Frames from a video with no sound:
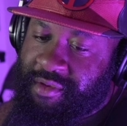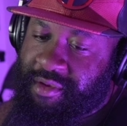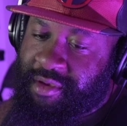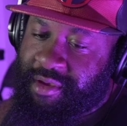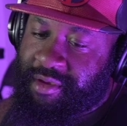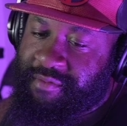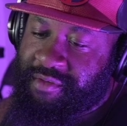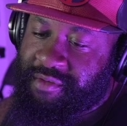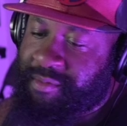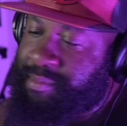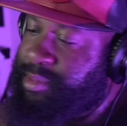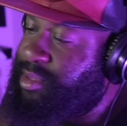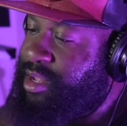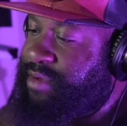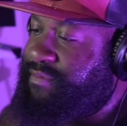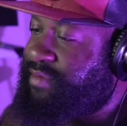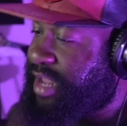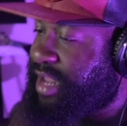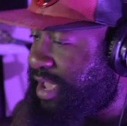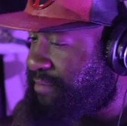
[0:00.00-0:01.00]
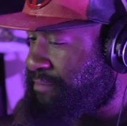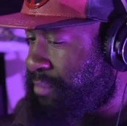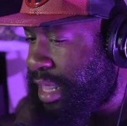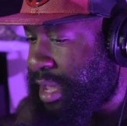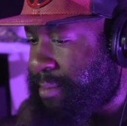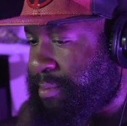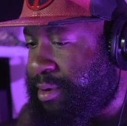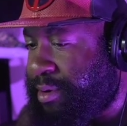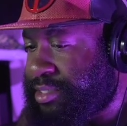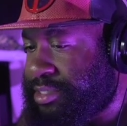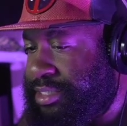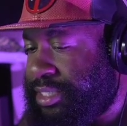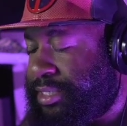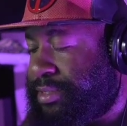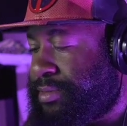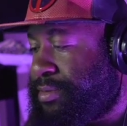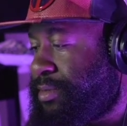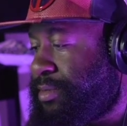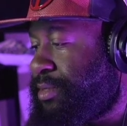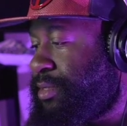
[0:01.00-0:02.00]
of your beloved half black president
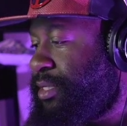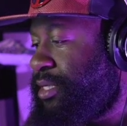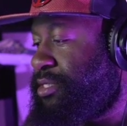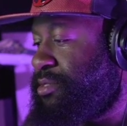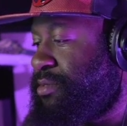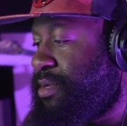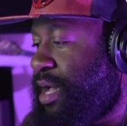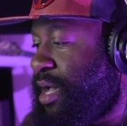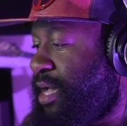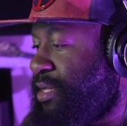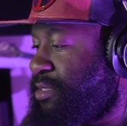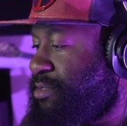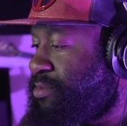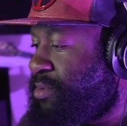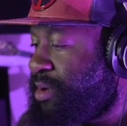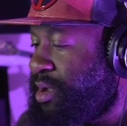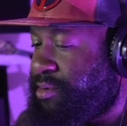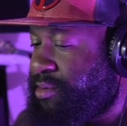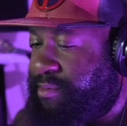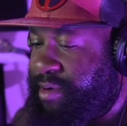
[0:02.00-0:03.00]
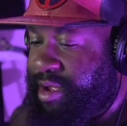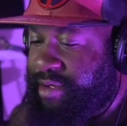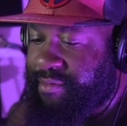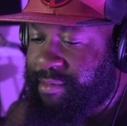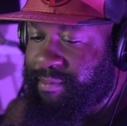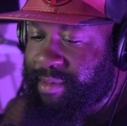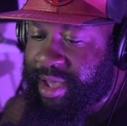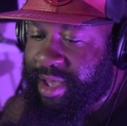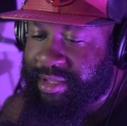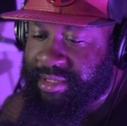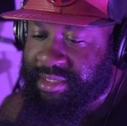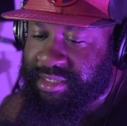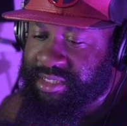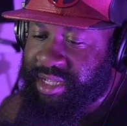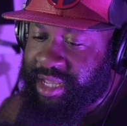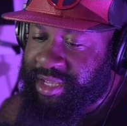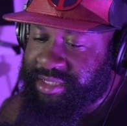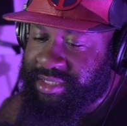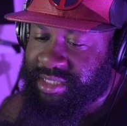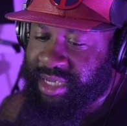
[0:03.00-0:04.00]
that you guys ran raved about
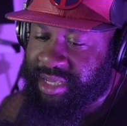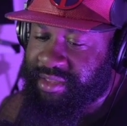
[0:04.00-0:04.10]
say